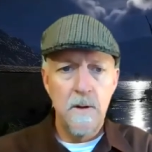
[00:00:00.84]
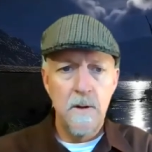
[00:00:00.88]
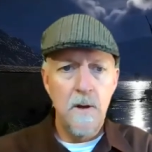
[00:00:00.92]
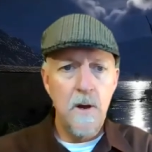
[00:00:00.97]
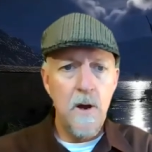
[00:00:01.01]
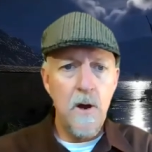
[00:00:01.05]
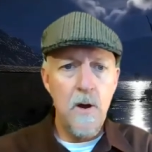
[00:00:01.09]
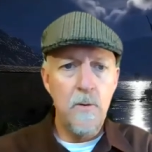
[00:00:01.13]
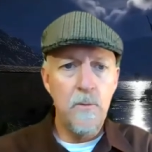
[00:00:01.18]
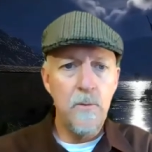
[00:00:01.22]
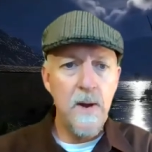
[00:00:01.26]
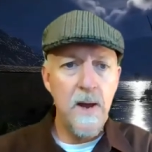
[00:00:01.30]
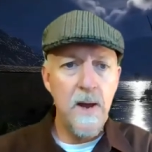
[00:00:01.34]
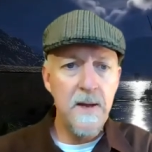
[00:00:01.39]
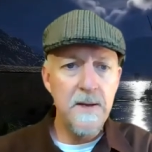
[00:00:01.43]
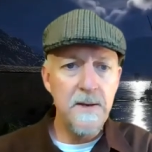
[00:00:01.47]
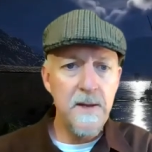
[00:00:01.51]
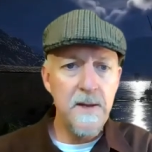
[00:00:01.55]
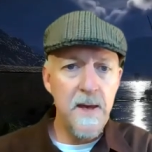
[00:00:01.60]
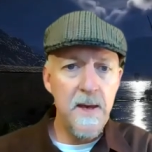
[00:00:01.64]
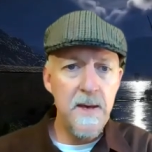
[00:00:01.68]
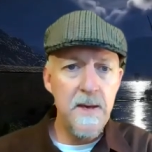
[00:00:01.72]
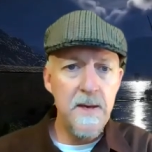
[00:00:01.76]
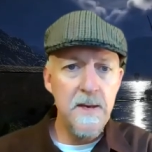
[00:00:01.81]
All right,
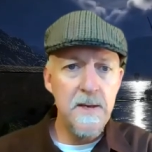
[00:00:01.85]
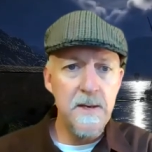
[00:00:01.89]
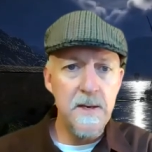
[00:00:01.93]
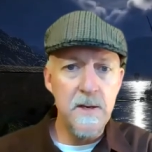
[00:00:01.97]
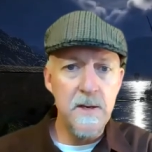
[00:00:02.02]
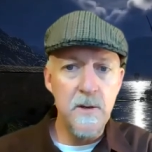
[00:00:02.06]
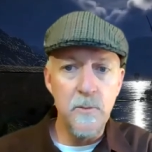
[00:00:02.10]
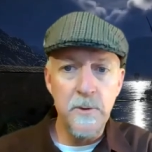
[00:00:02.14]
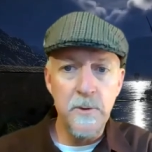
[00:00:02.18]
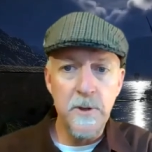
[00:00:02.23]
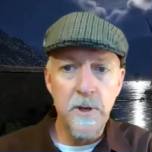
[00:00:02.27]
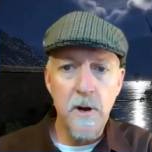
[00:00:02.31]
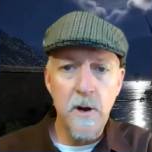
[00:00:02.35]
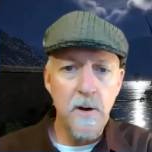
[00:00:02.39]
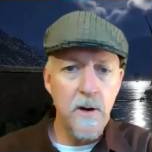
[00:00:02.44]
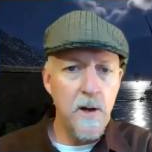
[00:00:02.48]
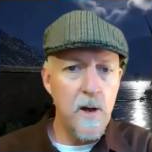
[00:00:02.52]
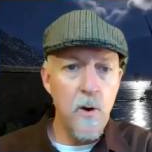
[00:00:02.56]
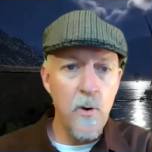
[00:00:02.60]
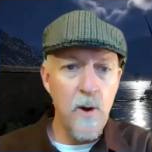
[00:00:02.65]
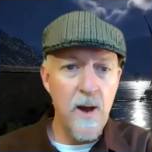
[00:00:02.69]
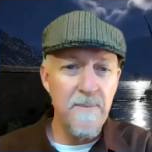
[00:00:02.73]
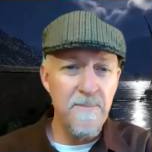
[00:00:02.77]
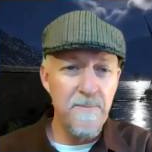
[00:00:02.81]
hey, here we are.
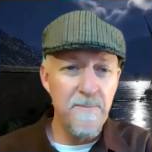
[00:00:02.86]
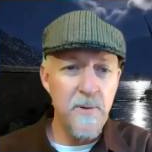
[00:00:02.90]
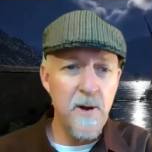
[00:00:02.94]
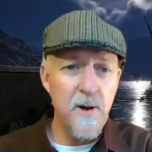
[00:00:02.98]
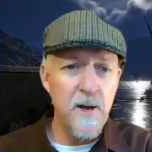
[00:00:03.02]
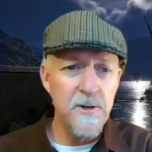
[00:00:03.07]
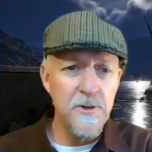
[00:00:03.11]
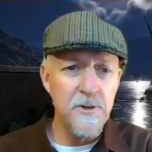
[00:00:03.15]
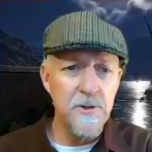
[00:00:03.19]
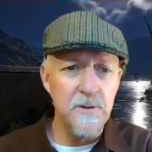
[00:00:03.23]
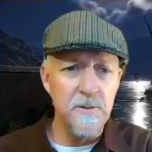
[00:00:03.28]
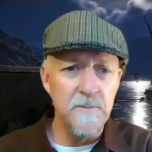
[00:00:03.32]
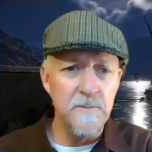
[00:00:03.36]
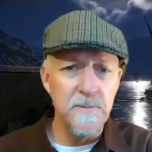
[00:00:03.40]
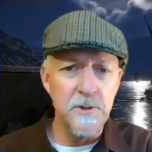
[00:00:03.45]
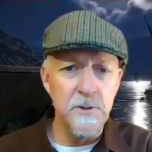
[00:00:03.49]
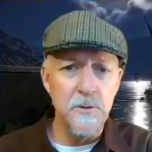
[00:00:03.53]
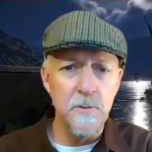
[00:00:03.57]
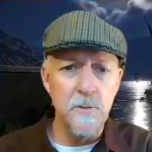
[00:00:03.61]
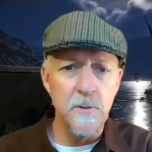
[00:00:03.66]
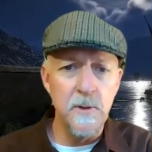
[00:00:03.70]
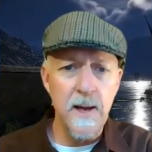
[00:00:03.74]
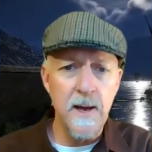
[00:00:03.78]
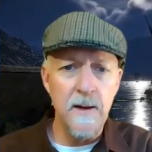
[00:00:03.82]
Oh, I probably shouldn't be
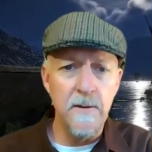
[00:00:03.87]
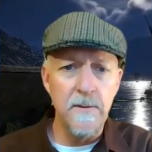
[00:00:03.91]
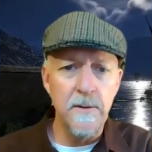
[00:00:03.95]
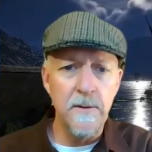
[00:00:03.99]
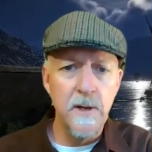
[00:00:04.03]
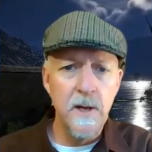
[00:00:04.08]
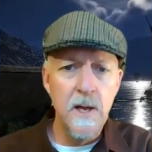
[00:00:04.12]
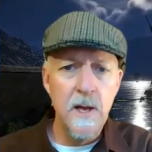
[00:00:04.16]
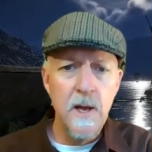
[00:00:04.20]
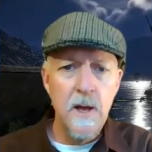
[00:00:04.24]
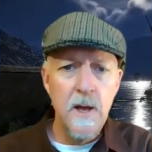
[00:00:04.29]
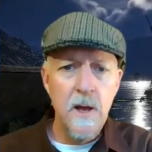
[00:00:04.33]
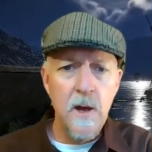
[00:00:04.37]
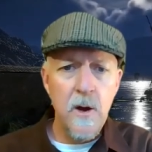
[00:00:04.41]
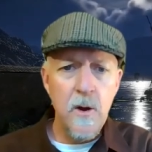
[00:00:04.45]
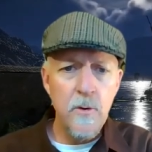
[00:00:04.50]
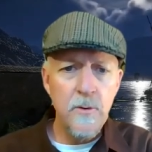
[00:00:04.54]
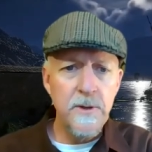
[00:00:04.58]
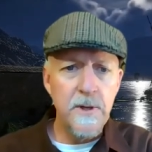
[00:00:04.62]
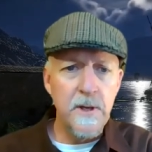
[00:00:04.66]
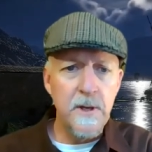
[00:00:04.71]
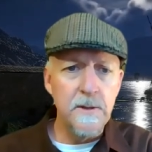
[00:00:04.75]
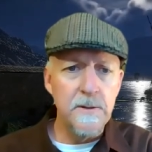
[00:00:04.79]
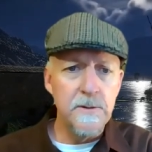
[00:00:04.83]
too loud.
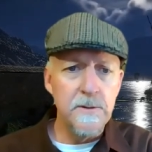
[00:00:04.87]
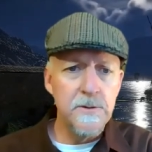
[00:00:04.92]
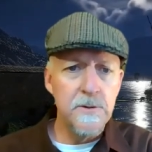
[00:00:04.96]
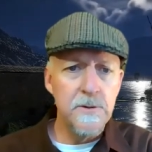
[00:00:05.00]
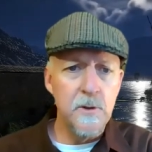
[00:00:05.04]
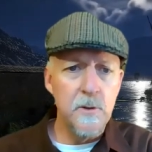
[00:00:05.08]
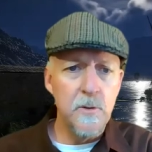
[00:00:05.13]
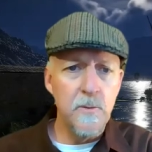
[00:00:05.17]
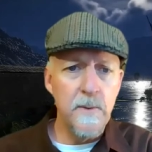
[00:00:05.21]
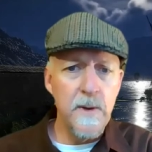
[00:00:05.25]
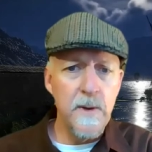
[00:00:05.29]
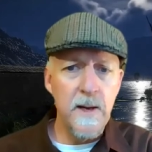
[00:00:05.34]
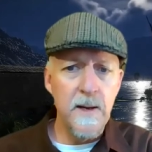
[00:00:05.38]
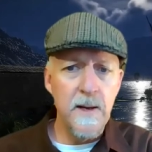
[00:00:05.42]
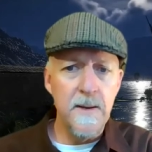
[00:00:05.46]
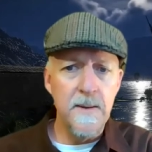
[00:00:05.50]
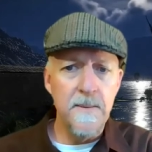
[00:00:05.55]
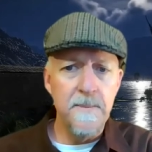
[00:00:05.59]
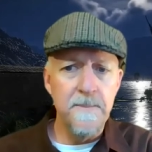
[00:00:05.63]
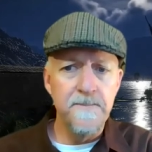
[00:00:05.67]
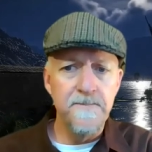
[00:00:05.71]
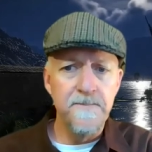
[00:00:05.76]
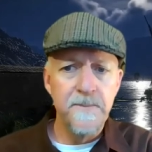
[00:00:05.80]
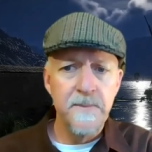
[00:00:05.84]
Okay, so
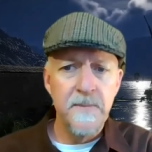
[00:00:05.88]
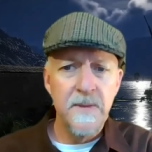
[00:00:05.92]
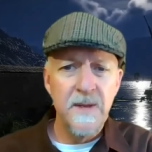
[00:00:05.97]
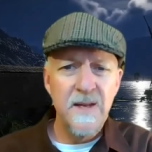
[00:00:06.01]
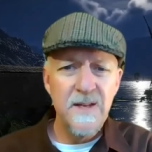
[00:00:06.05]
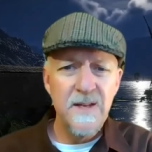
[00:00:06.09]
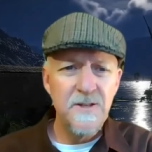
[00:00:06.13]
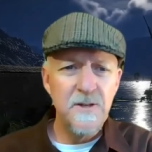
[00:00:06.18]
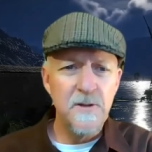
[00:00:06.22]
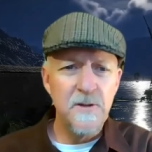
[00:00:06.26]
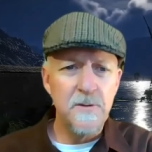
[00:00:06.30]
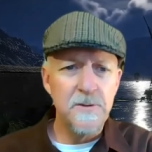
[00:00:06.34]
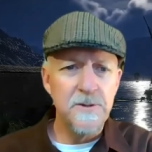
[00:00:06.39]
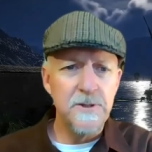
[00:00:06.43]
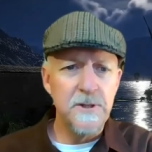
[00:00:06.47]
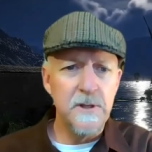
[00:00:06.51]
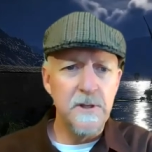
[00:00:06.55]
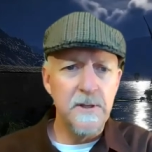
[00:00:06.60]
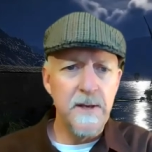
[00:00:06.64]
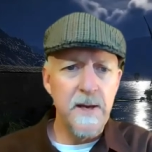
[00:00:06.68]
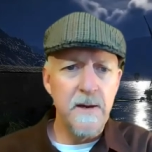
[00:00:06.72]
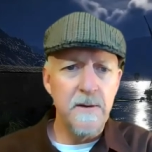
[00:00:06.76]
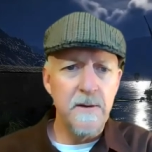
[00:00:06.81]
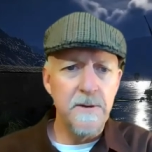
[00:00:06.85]
um, it's a little
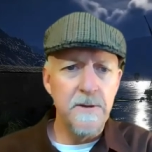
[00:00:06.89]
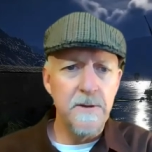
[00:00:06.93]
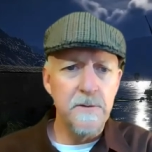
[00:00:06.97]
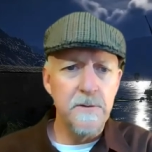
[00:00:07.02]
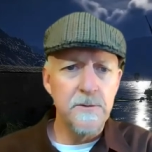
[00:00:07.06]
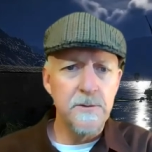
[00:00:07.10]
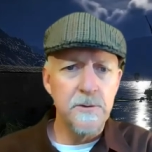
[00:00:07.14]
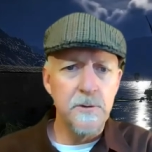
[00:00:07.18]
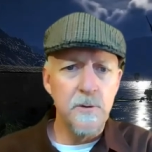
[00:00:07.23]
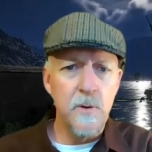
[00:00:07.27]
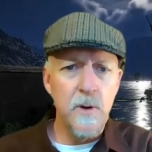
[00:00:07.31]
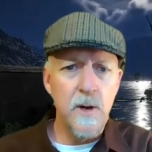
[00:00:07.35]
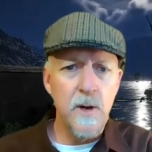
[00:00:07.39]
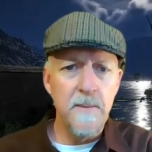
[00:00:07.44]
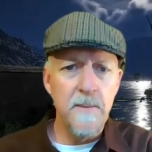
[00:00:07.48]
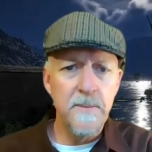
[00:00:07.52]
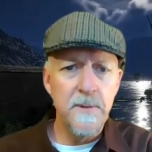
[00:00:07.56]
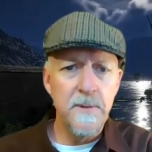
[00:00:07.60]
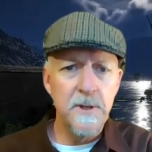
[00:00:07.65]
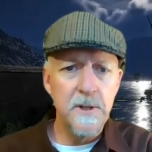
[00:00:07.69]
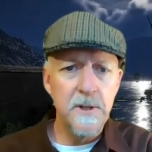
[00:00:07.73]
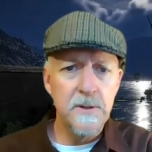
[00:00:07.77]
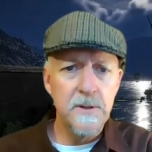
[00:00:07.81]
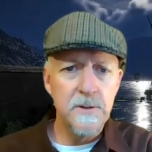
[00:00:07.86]
chilly out here, so I'm
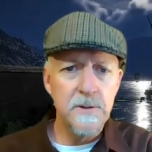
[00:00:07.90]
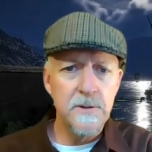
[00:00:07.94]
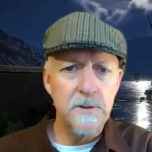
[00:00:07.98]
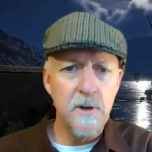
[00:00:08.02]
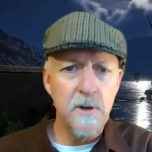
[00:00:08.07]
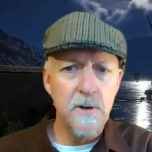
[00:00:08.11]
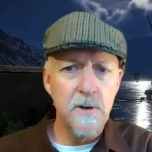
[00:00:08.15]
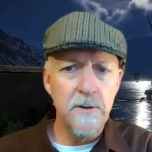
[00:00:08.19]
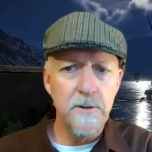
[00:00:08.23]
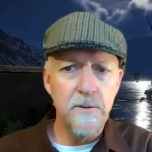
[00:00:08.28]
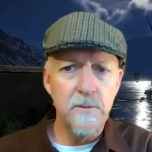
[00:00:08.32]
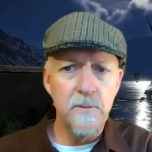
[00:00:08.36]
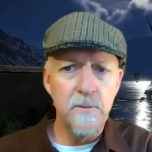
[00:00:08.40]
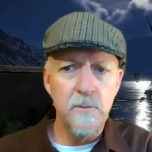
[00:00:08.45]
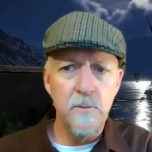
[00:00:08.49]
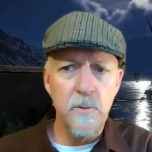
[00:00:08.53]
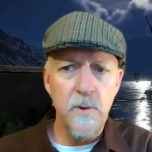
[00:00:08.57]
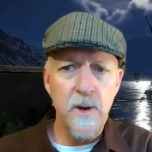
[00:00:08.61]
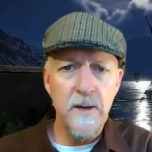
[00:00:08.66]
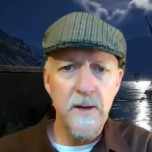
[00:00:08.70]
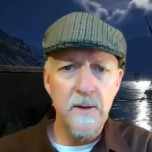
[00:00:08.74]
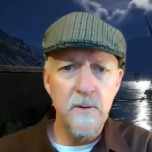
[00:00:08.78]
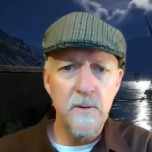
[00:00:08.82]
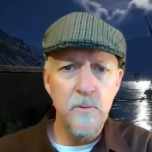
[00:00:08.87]
gonna get started
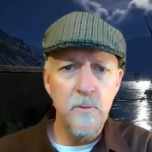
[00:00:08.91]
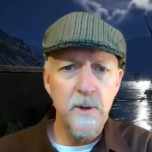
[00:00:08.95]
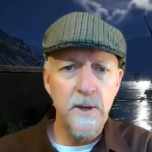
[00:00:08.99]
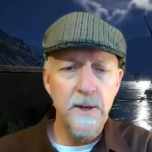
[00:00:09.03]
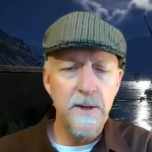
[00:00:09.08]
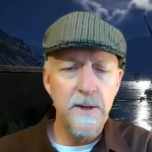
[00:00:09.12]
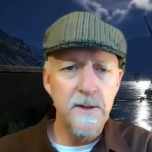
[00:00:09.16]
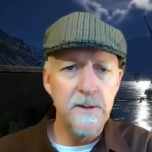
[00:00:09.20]
right away.